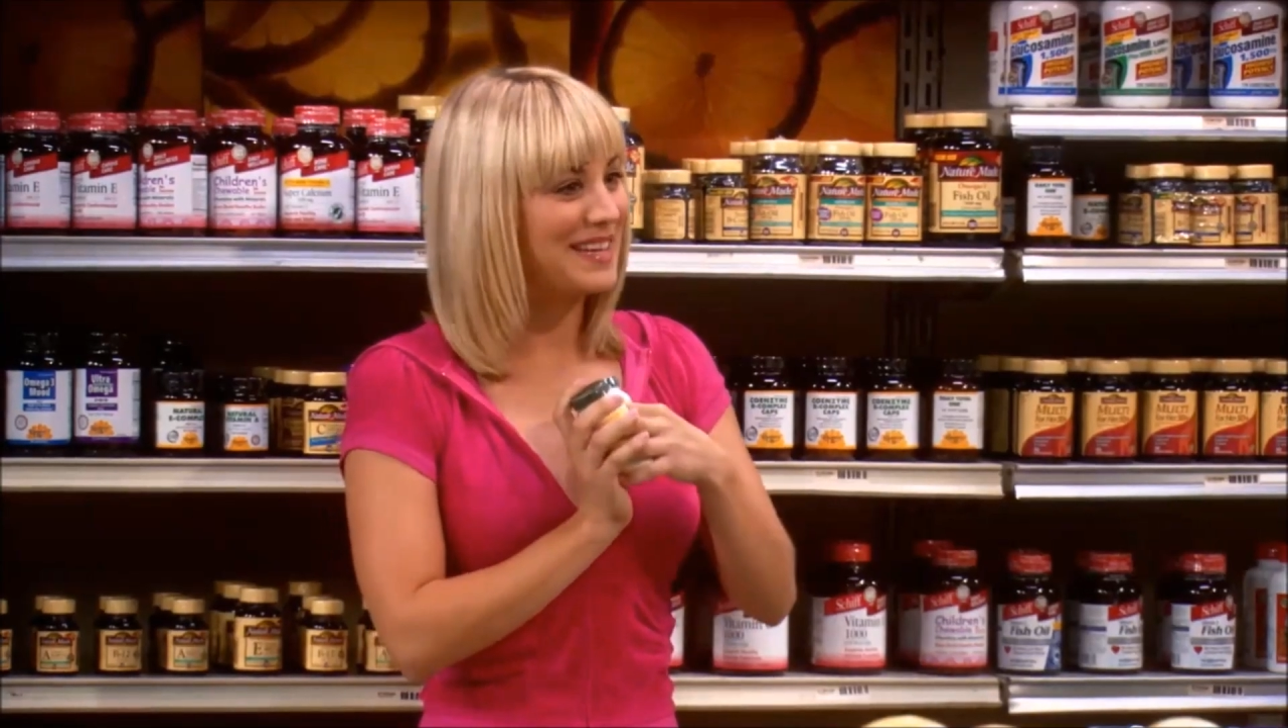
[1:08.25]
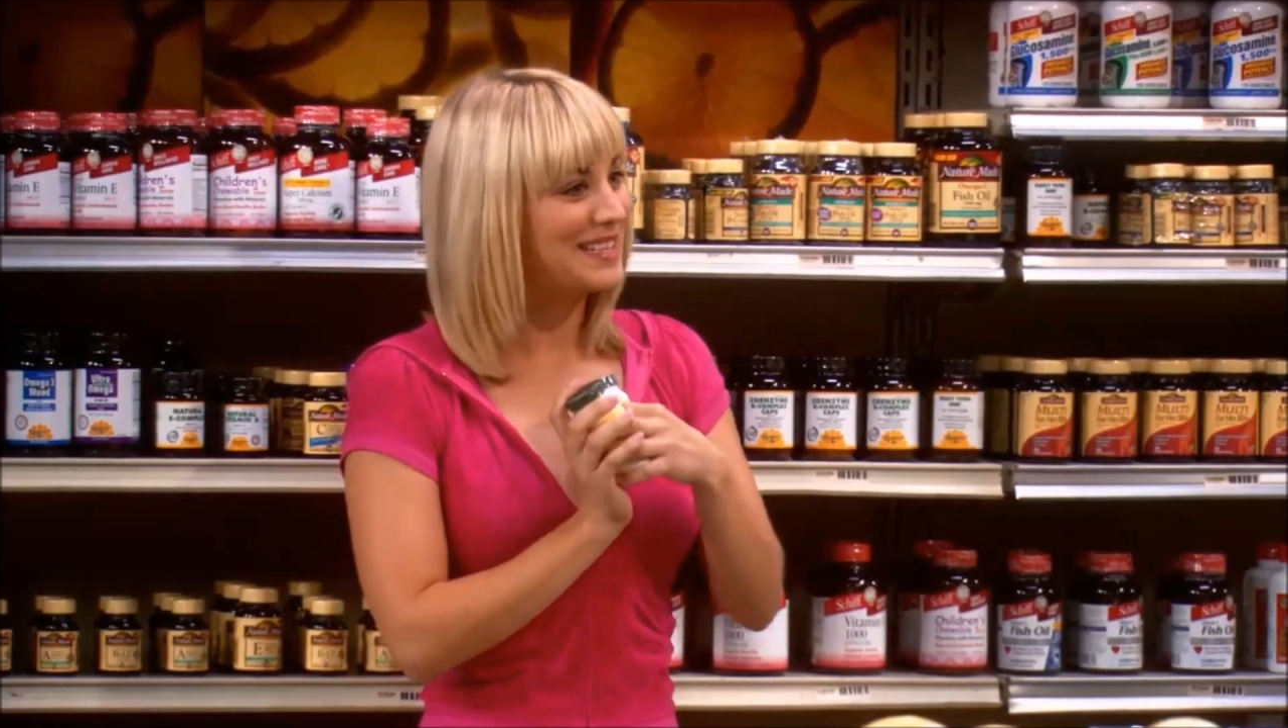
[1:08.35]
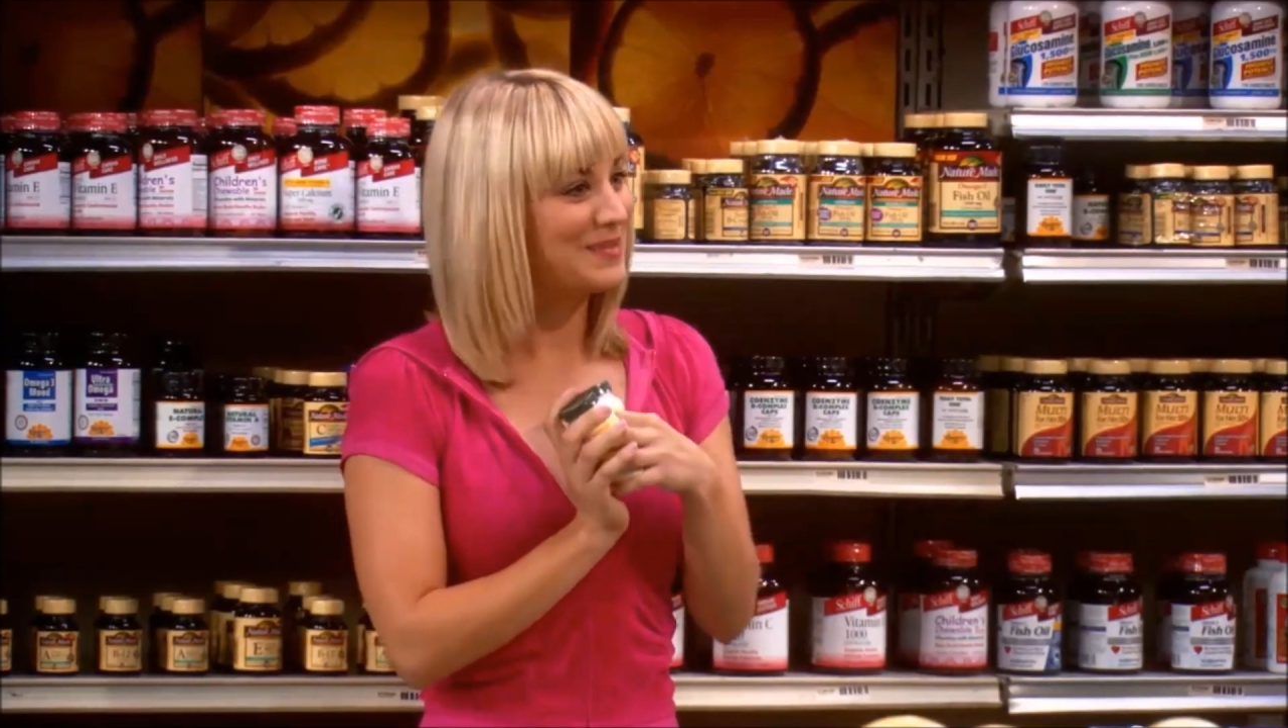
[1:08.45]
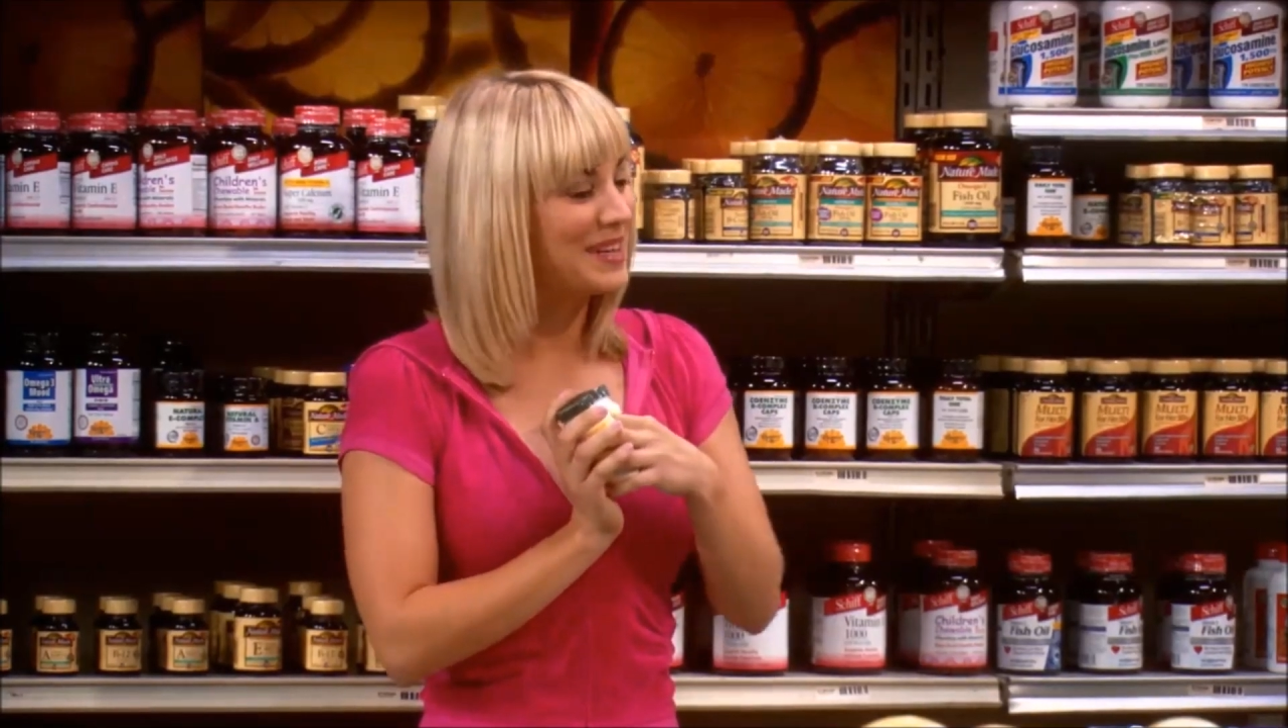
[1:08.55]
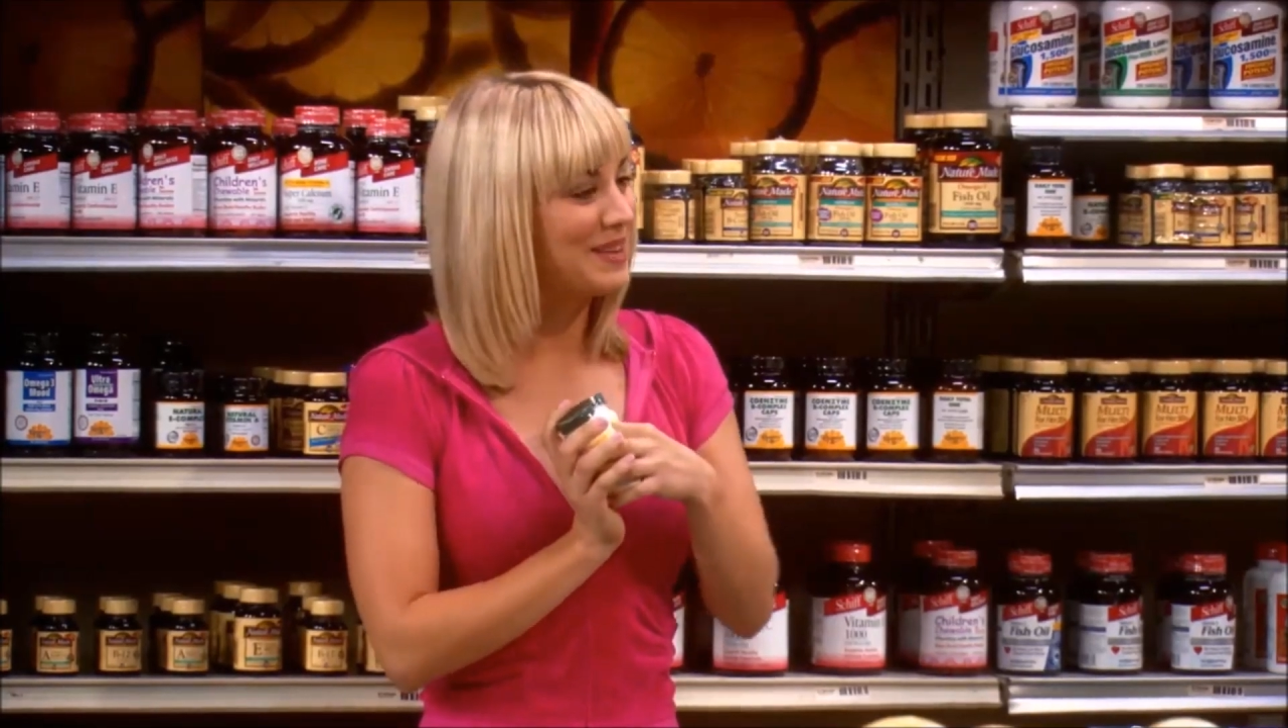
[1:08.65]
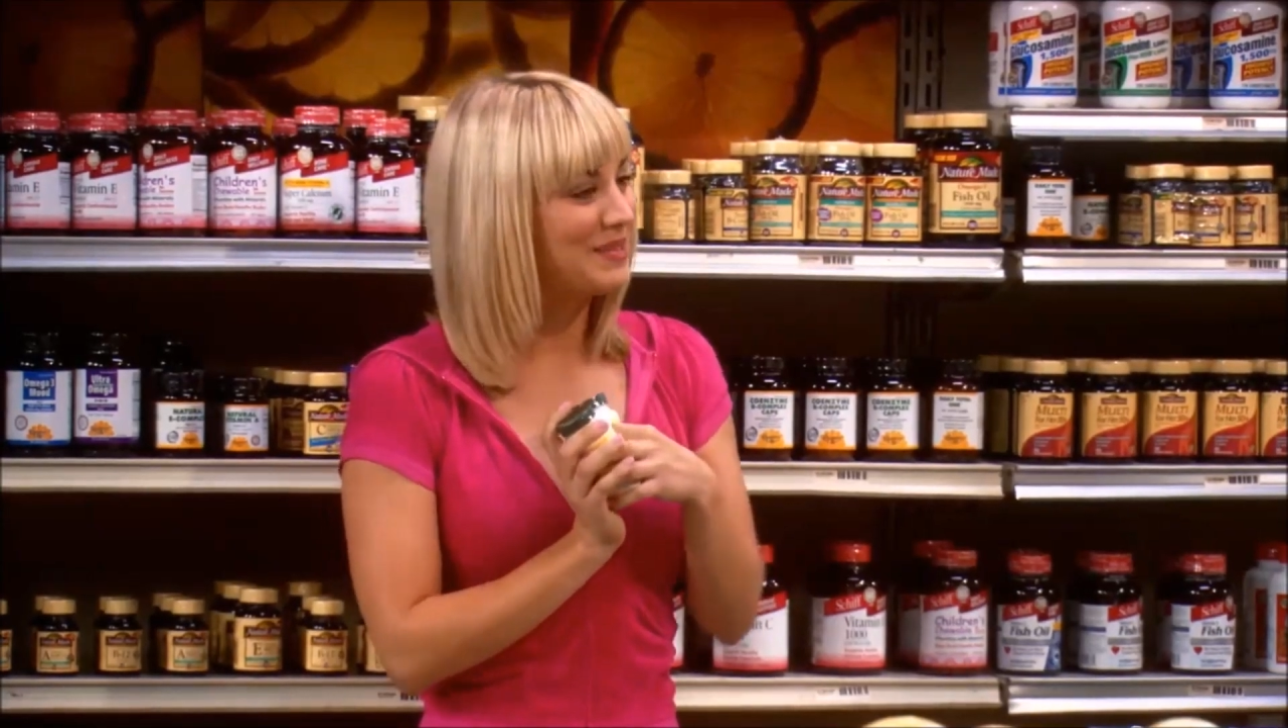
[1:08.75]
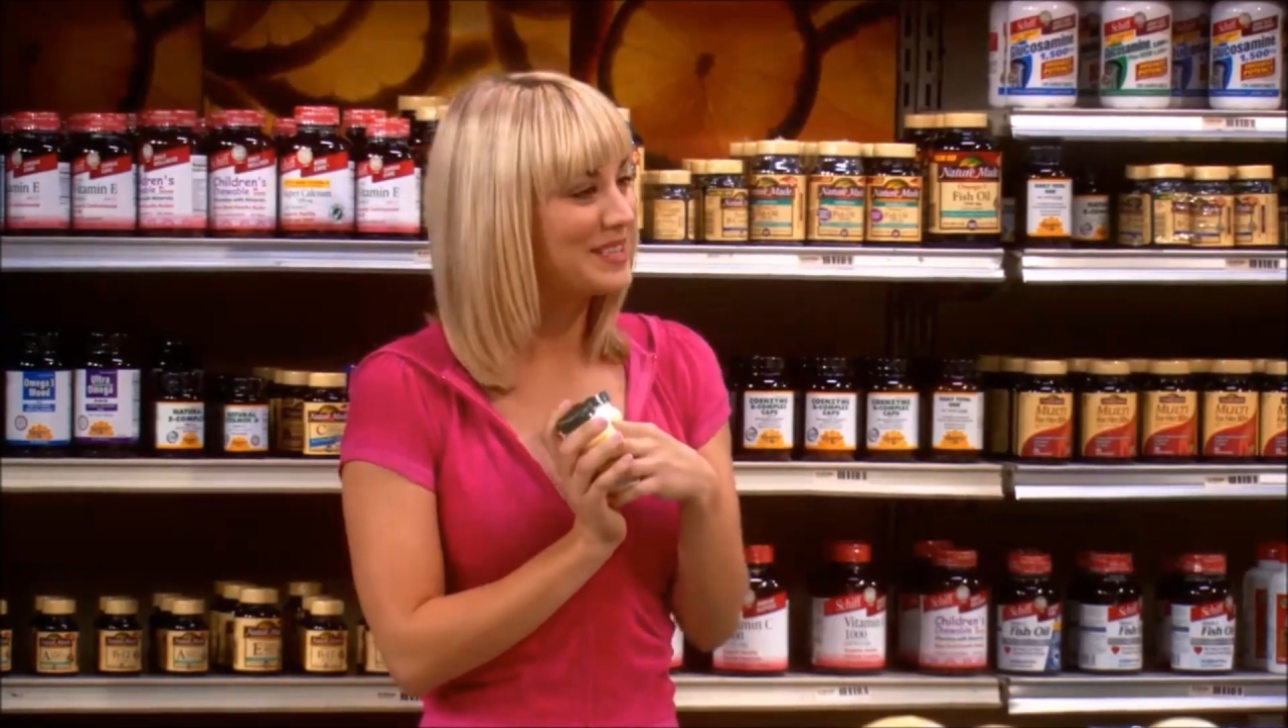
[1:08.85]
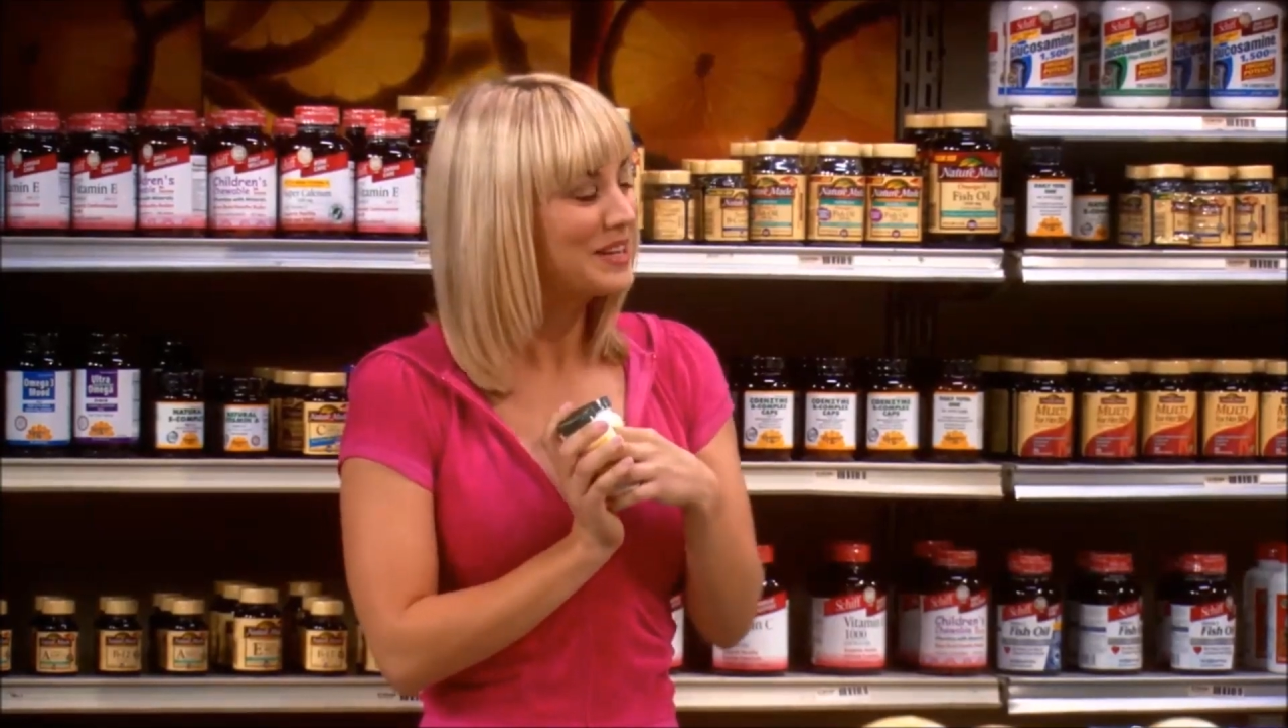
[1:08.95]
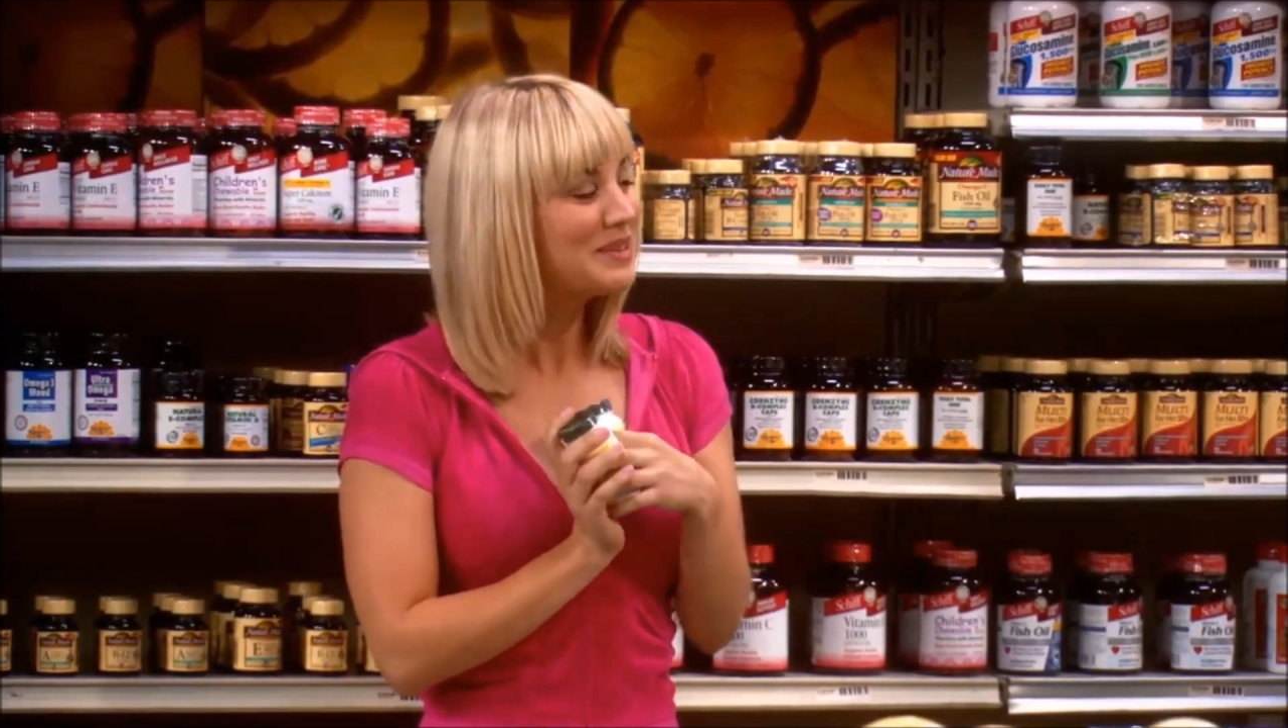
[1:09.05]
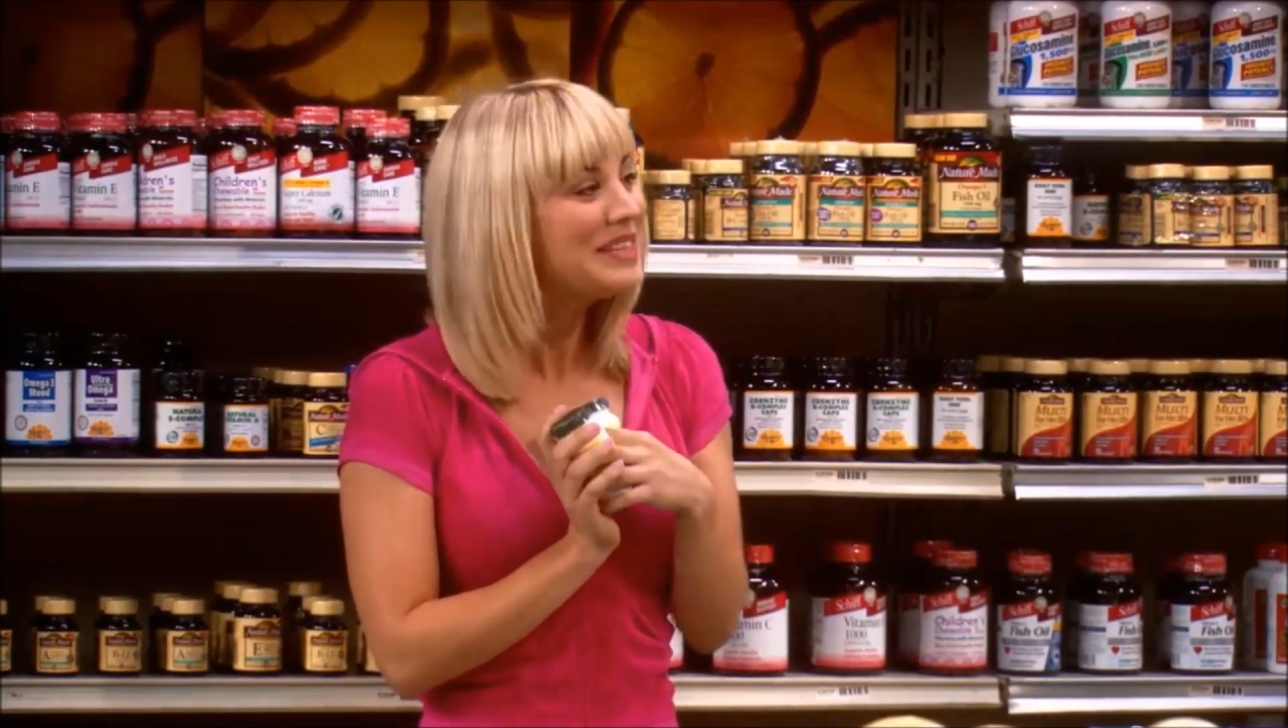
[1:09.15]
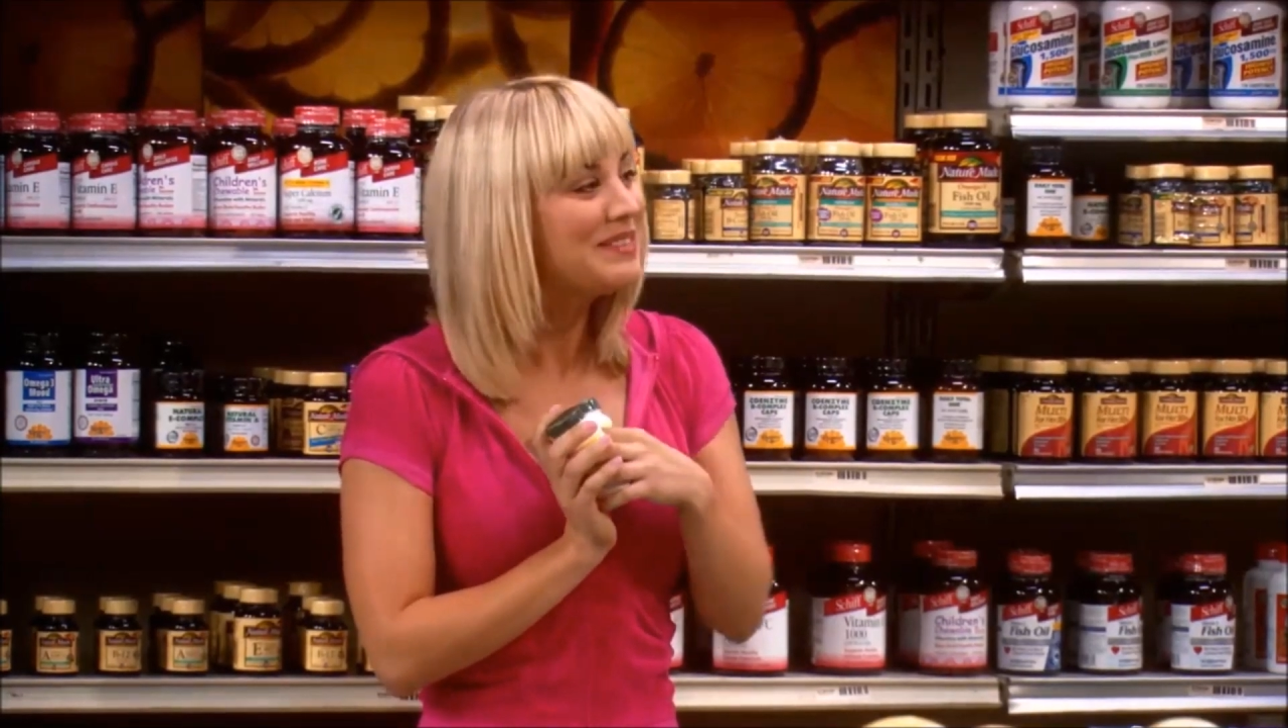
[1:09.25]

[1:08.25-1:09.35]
that's what I was going